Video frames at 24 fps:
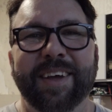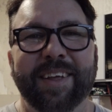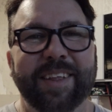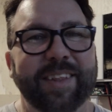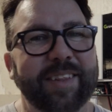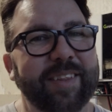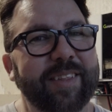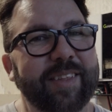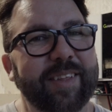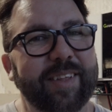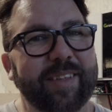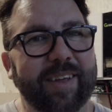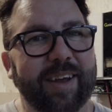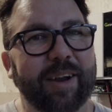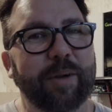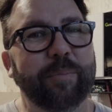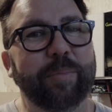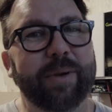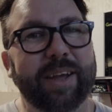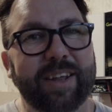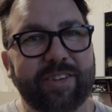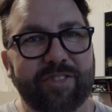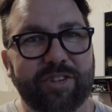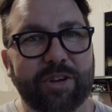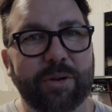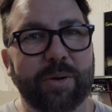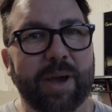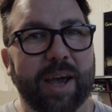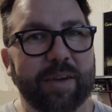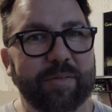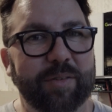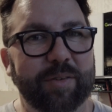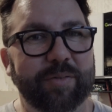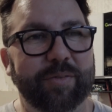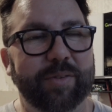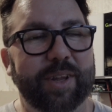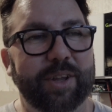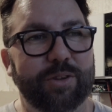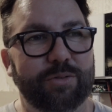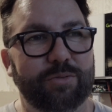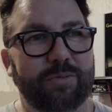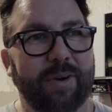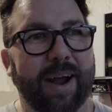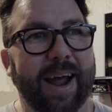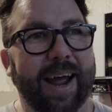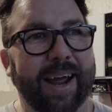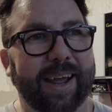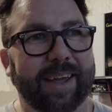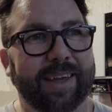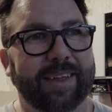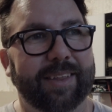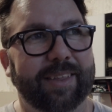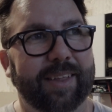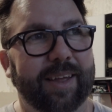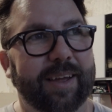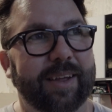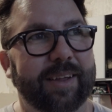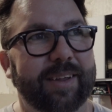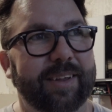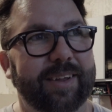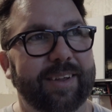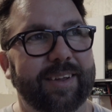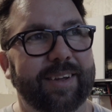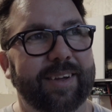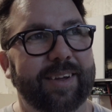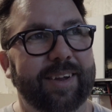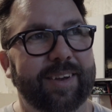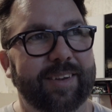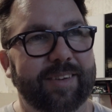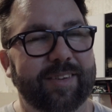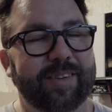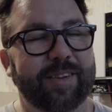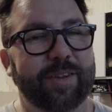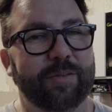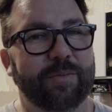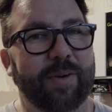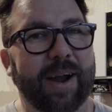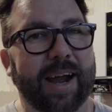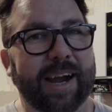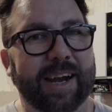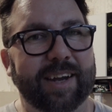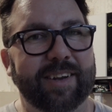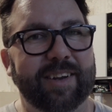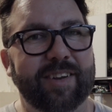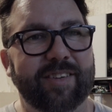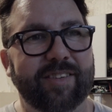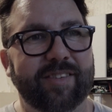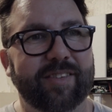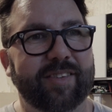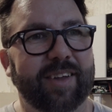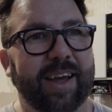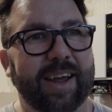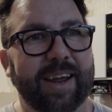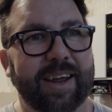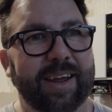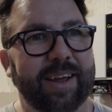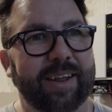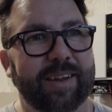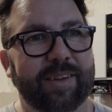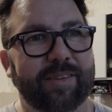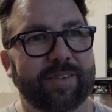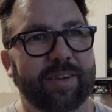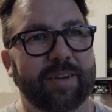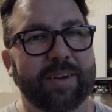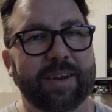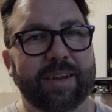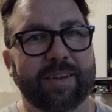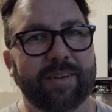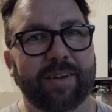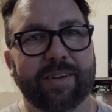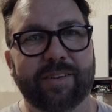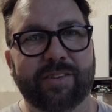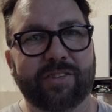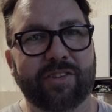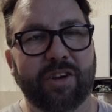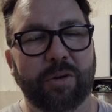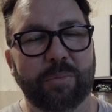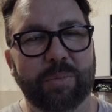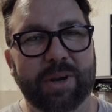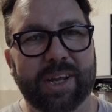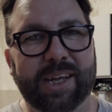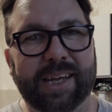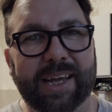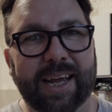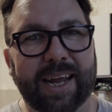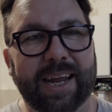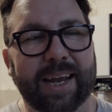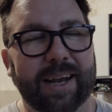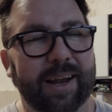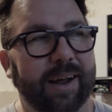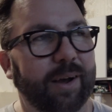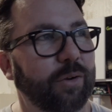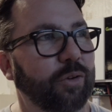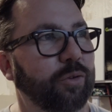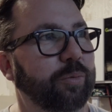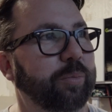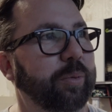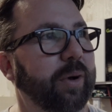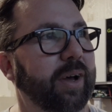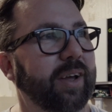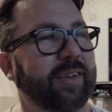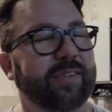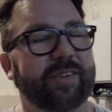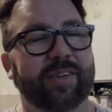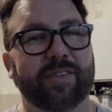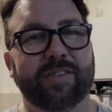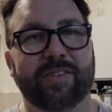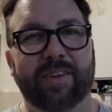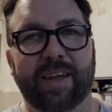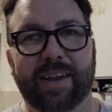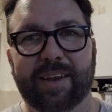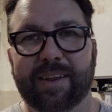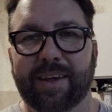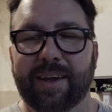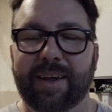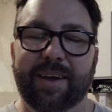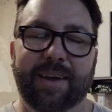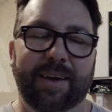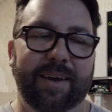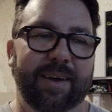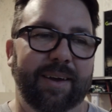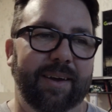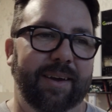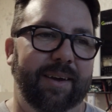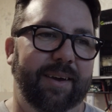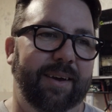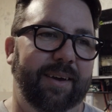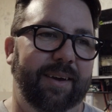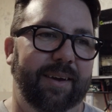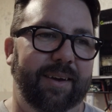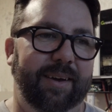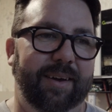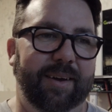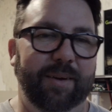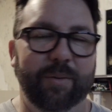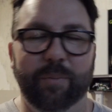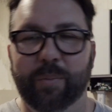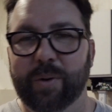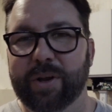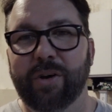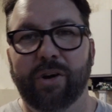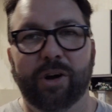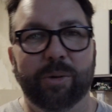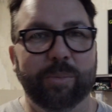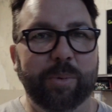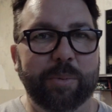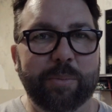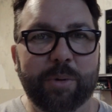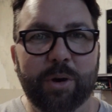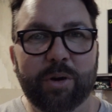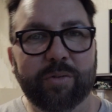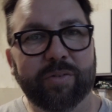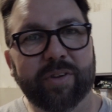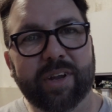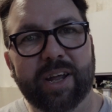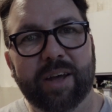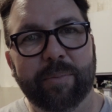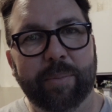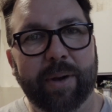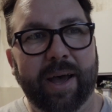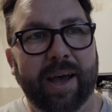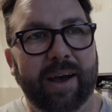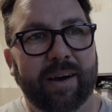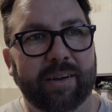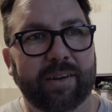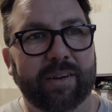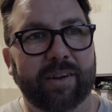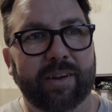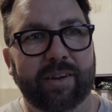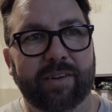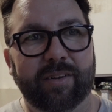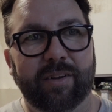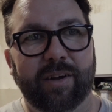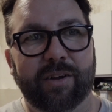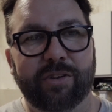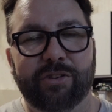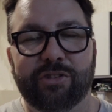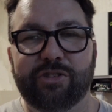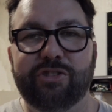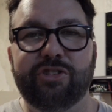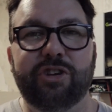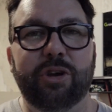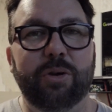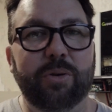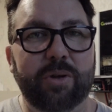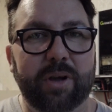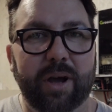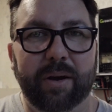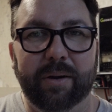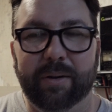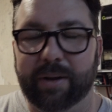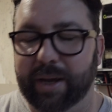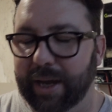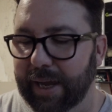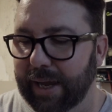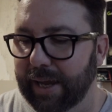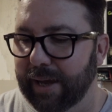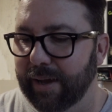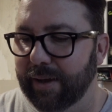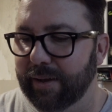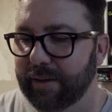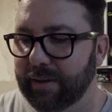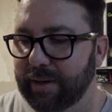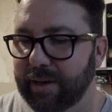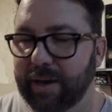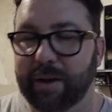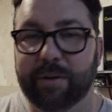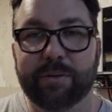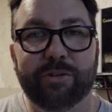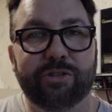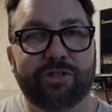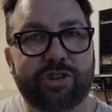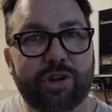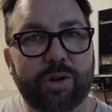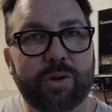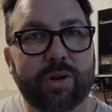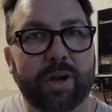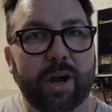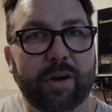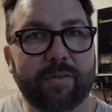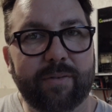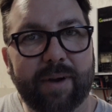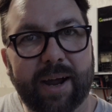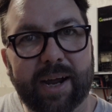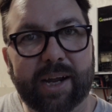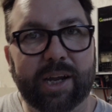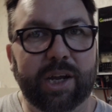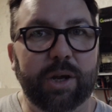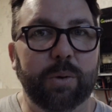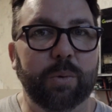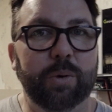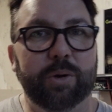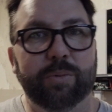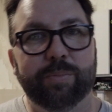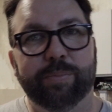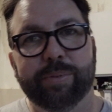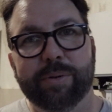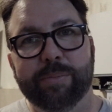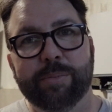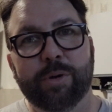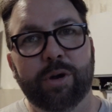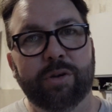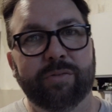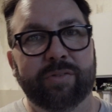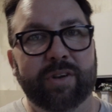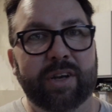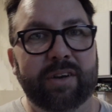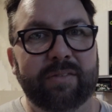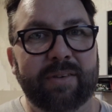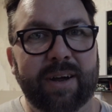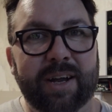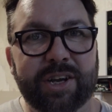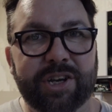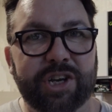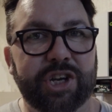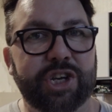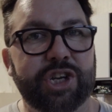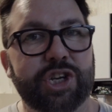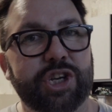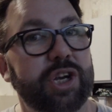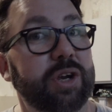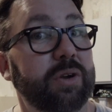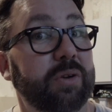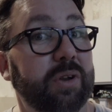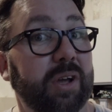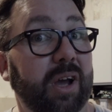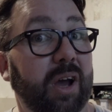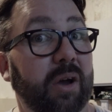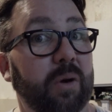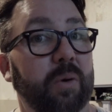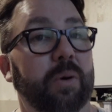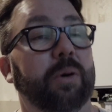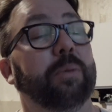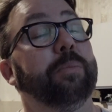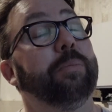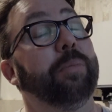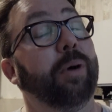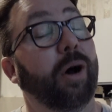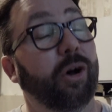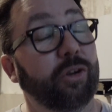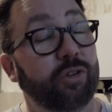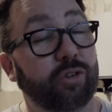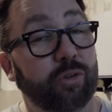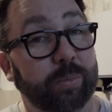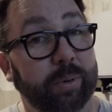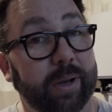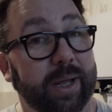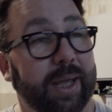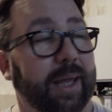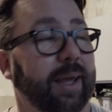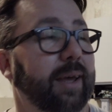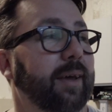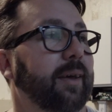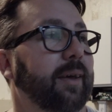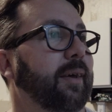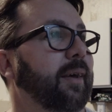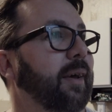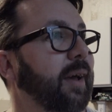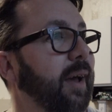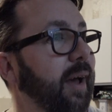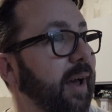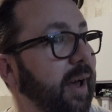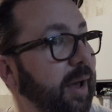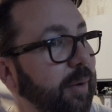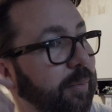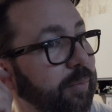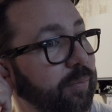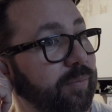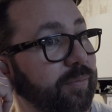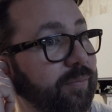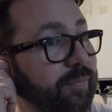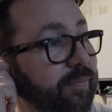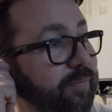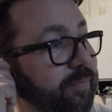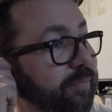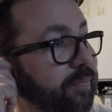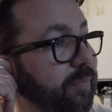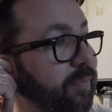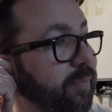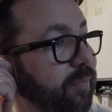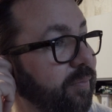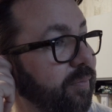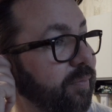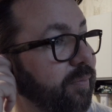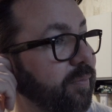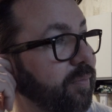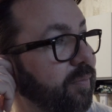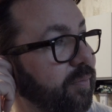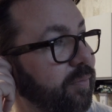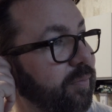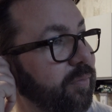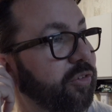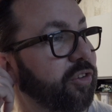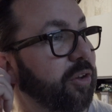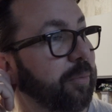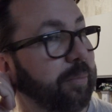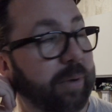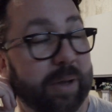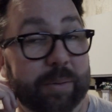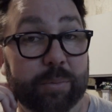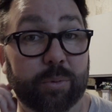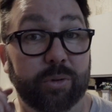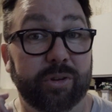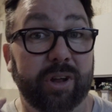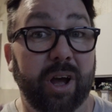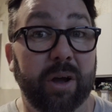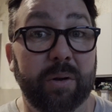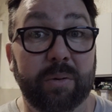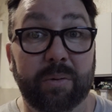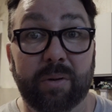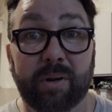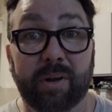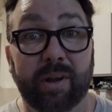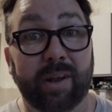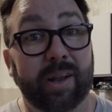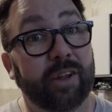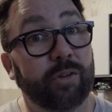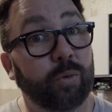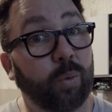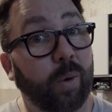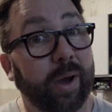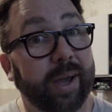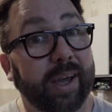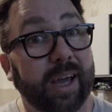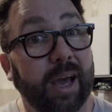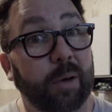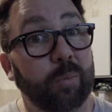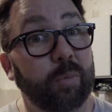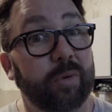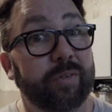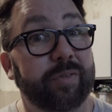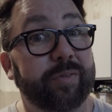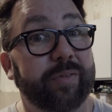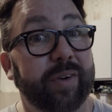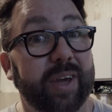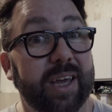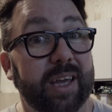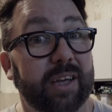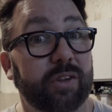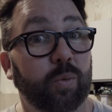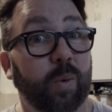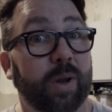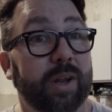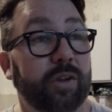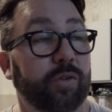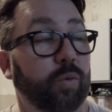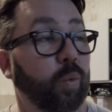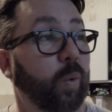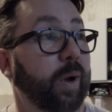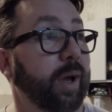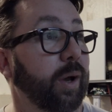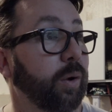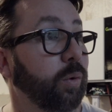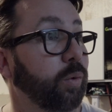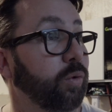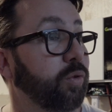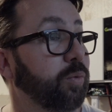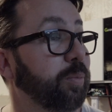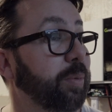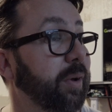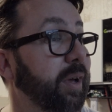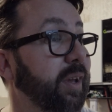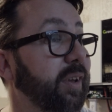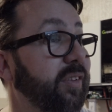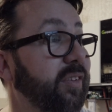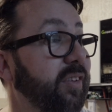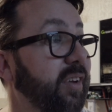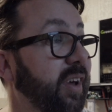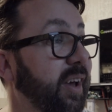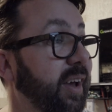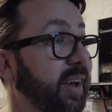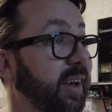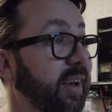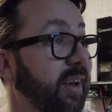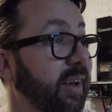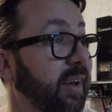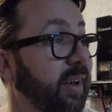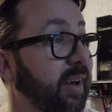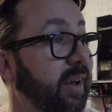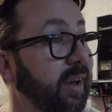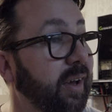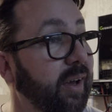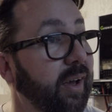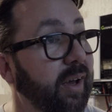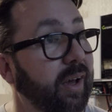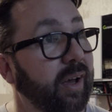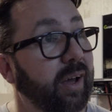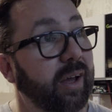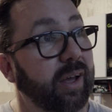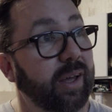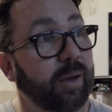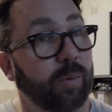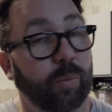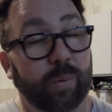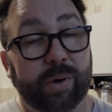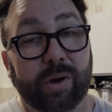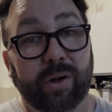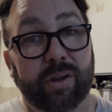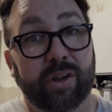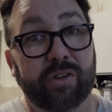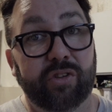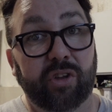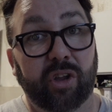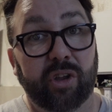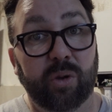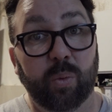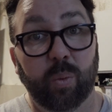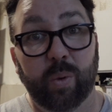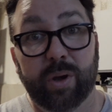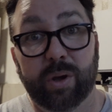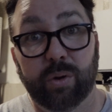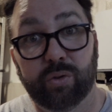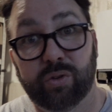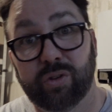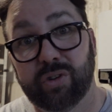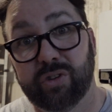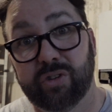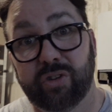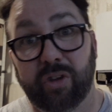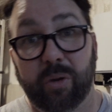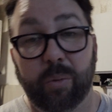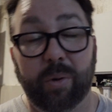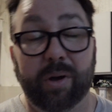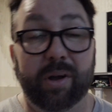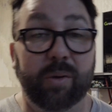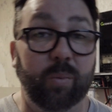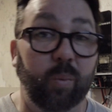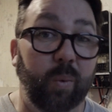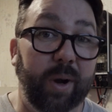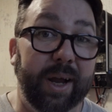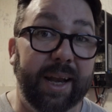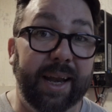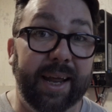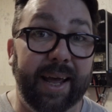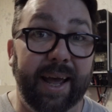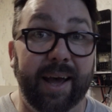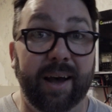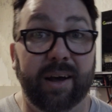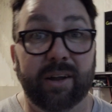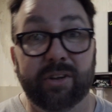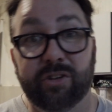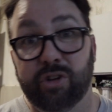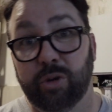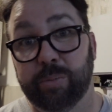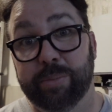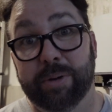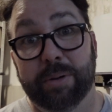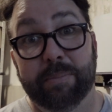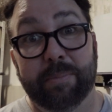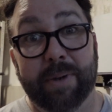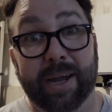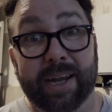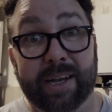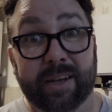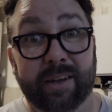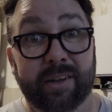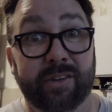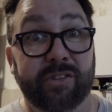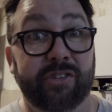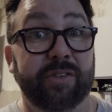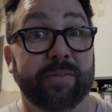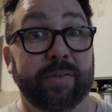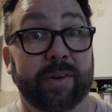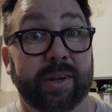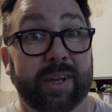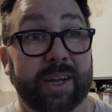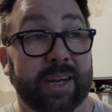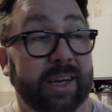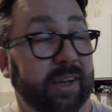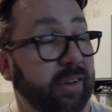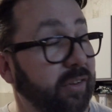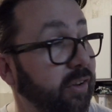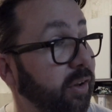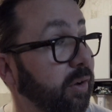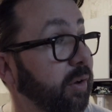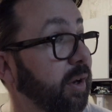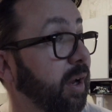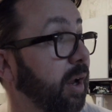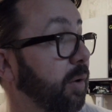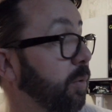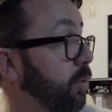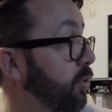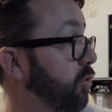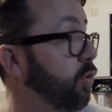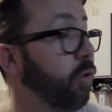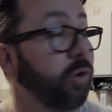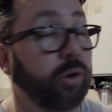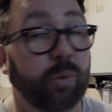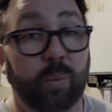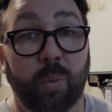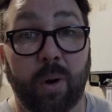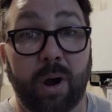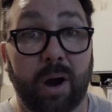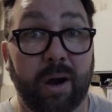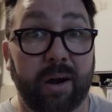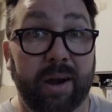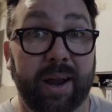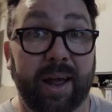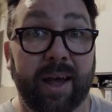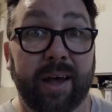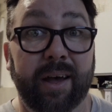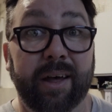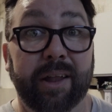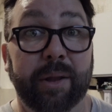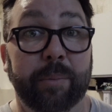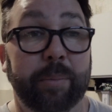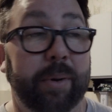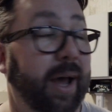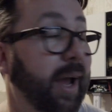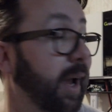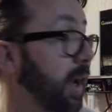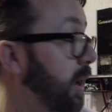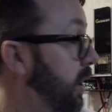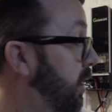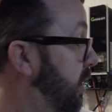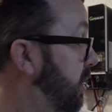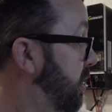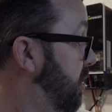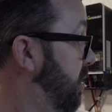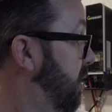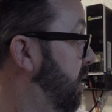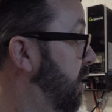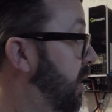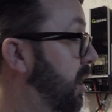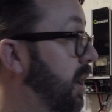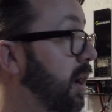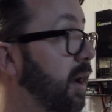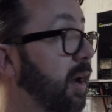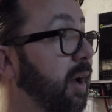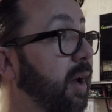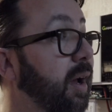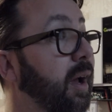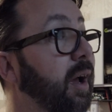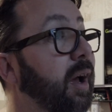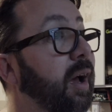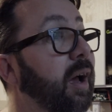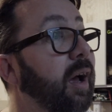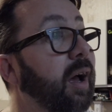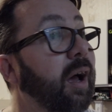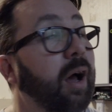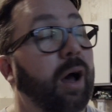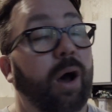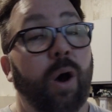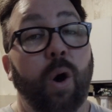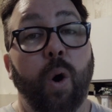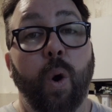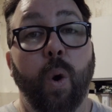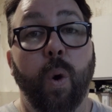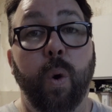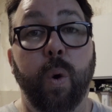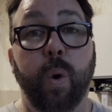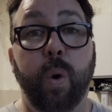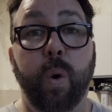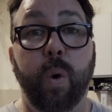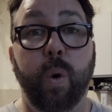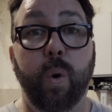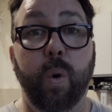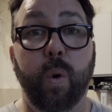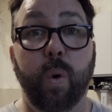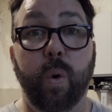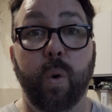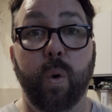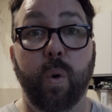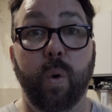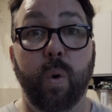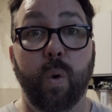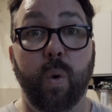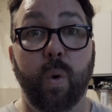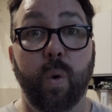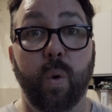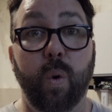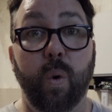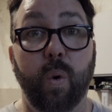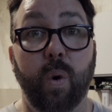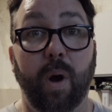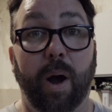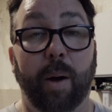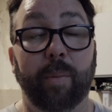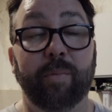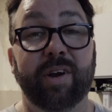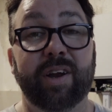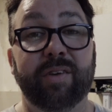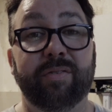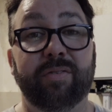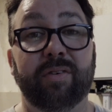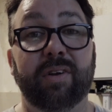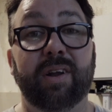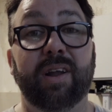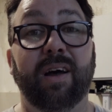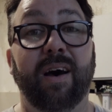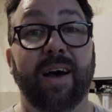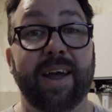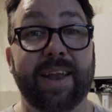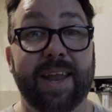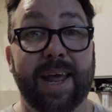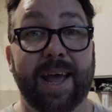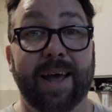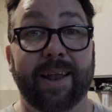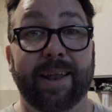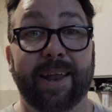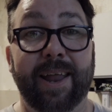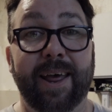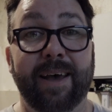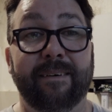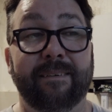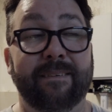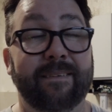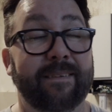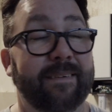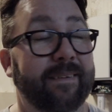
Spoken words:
They're a bit too heavy for this rack. The rack did state it is only like so many kilos, but as I said, we're not going to be moving it about. Like studio gear, you know, a studio rack, you would be moving it around your studio, possibly. Some people don't, and that's why it comes with feet as well as wheels. But we got this on the wheels so I can wheel it out, do a bit of maintenance if I need to. You know, sort the wiring out at the back. I'm ready for a lie down now.